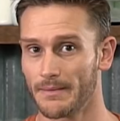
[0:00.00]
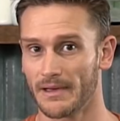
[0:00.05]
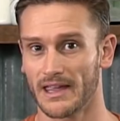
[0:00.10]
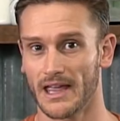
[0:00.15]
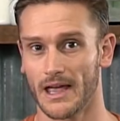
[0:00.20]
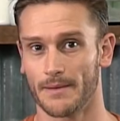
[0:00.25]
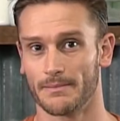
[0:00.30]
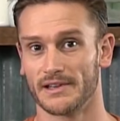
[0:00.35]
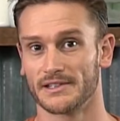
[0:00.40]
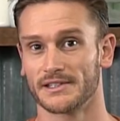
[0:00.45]

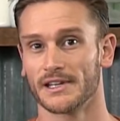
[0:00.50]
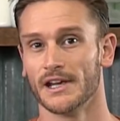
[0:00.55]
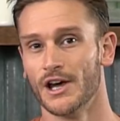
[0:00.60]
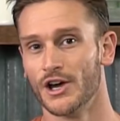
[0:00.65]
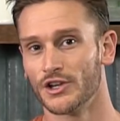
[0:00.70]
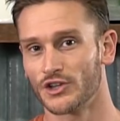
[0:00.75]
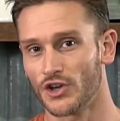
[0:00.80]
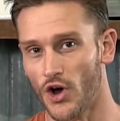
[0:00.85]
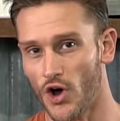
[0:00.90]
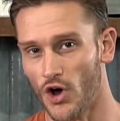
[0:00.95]
hippocampus
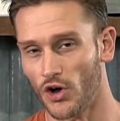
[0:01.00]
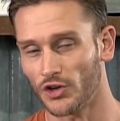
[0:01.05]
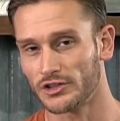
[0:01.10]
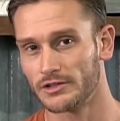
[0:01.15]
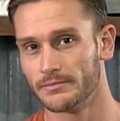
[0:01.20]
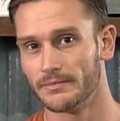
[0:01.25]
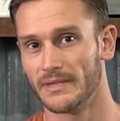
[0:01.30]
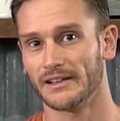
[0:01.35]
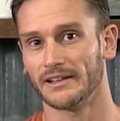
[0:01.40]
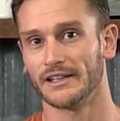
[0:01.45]
to
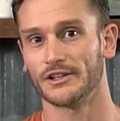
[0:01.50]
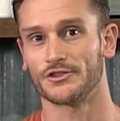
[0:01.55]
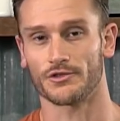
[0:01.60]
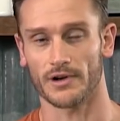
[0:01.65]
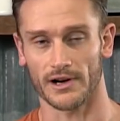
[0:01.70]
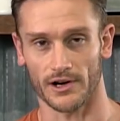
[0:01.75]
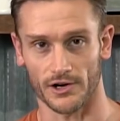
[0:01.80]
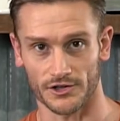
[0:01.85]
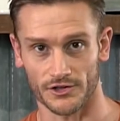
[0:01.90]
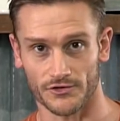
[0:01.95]
ultimately
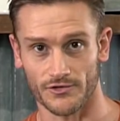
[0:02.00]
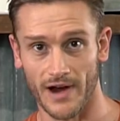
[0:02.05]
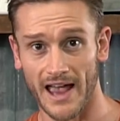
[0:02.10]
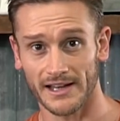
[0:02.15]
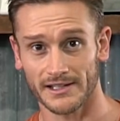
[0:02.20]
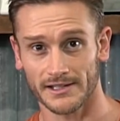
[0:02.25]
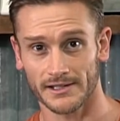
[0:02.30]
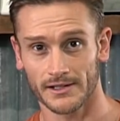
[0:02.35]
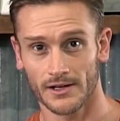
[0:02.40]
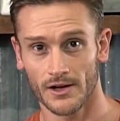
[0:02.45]
trigger
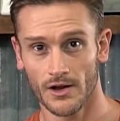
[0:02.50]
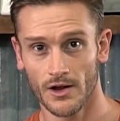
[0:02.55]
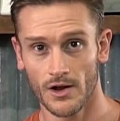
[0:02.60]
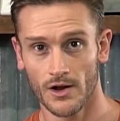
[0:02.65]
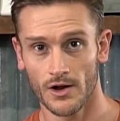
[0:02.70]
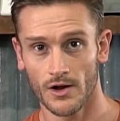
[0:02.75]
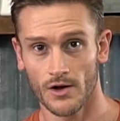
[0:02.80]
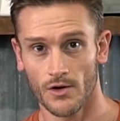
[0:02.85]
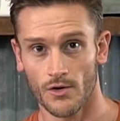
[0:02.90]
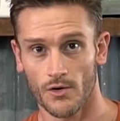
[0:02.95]
stress
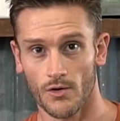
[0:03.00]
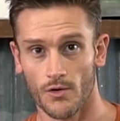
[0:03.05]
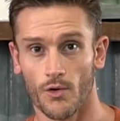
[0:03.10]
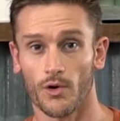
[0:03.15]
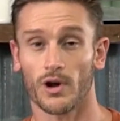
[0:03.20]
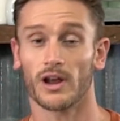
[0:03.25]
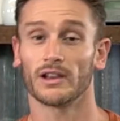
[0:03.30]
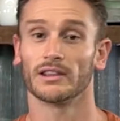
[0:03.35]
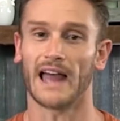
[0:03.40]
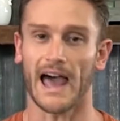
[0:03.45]

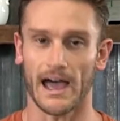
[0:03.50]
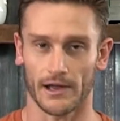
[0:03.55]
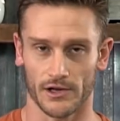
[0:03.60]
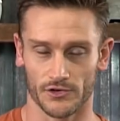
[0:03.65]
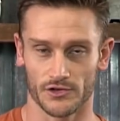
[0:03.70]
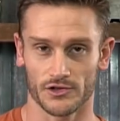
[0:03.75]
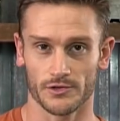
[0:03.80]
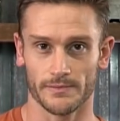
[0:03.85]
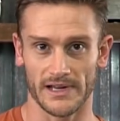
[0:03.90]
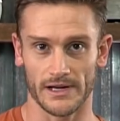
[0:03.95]
or allow
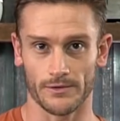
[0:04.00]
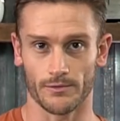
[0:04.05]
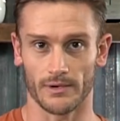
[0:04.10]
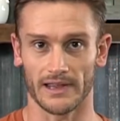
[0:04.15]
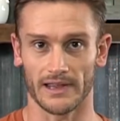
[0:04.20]
you to be